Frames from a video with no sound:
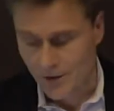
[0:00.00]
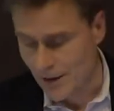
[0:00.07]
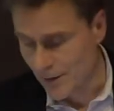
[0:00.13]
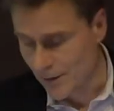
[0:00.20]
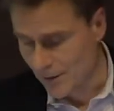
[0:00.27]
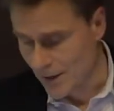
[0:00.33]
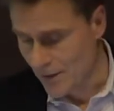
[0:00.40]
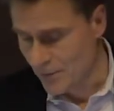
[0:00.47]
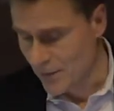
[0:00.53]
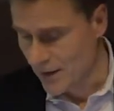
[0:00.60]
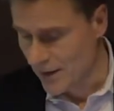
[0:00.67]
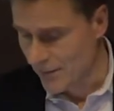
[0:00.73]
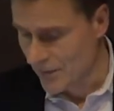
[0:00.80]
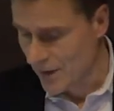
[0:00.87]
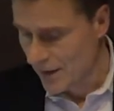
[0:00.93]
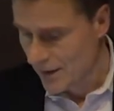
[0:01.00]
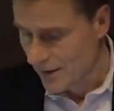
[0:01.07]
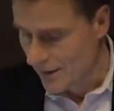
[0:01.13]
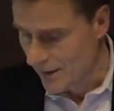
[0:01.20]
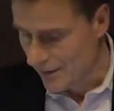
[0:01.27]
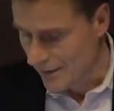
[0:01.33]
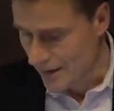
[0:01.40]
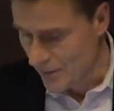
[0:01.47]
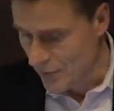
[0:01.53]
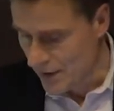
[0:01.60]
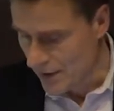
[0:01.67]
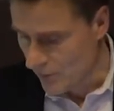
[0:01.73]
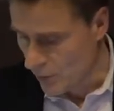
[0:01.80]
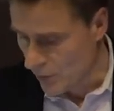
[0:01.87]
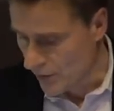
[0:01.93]
Okay, so let me, uh, let me
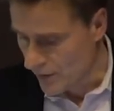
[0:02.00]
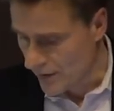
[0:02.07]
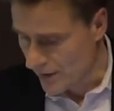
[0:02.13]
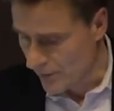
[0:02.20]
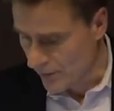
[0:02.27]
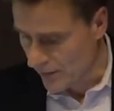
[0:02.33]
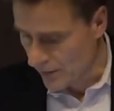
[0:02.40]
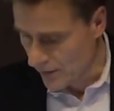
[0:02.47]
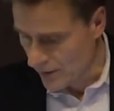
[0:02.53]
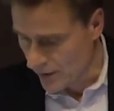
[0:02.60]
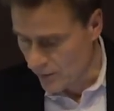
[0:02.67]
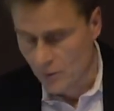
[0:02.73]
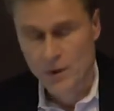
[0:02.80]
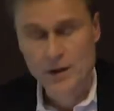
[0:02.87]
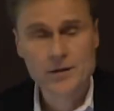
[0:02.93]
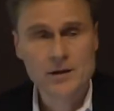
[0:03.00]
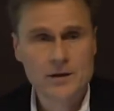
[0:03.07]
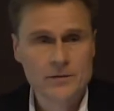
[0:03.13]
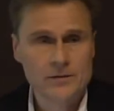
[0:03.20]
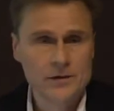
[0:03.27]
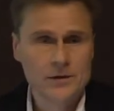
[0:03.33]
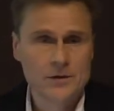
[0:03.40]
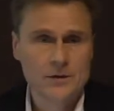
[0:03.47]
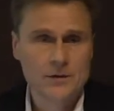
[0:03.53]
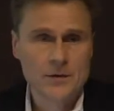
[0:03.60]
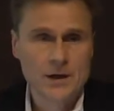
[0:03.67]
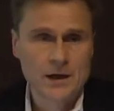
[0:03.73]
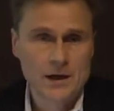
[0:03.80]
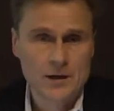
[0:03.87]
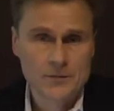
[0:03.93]
here point, um, talk a little bit myself, so
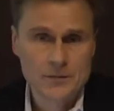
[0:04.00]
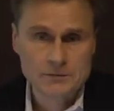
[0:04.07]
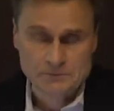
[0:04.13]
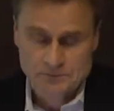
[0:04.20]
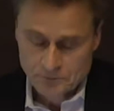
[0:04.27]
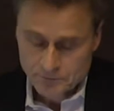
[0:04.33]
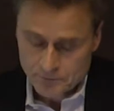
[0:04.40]
I'm,